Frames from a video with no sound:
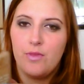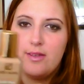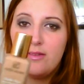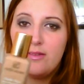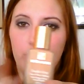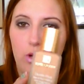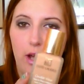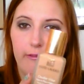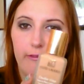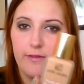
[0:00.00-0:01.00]
This is a full
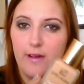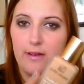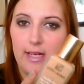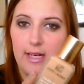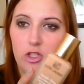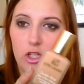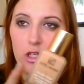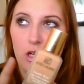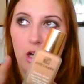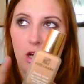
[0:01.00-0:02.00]
coverage
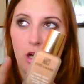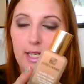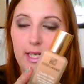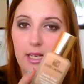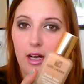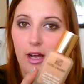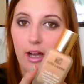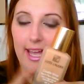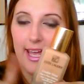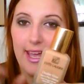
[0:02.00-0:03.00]
foundation. I really
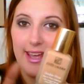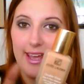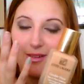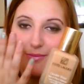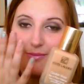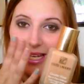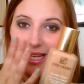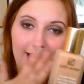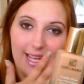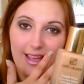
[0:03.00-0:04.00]
like it. It
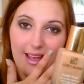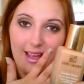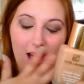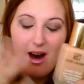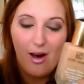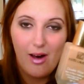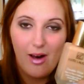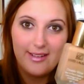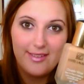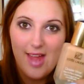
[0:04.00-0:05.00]
completely
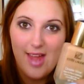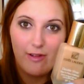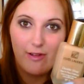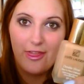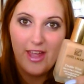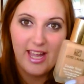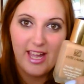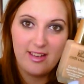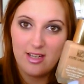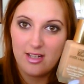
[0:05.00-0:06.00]
hides everything,
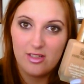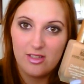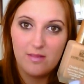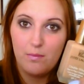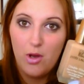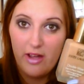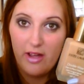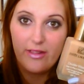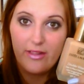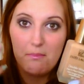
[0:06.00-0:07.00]
and then you can just put
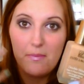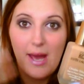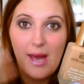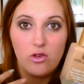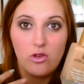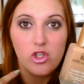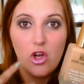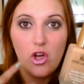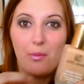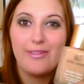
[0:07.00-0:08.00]
everything back on
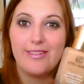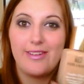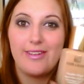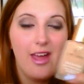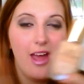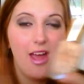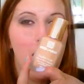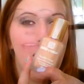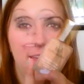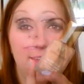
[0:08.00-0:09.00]
top. So I
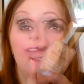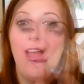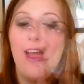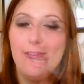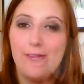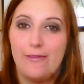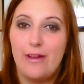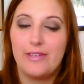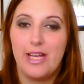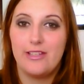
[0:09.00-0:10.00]
like ever
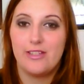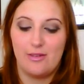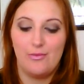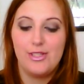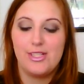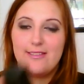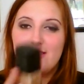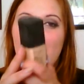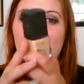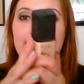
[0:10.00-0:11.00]
foundation, which is
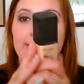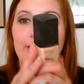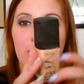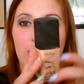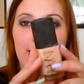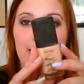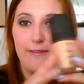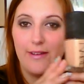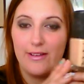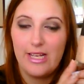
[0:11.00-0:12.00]
Nars Sheer
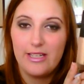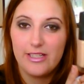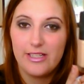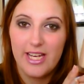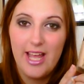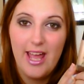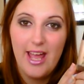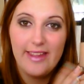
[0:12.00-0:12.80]
Glow Foundation.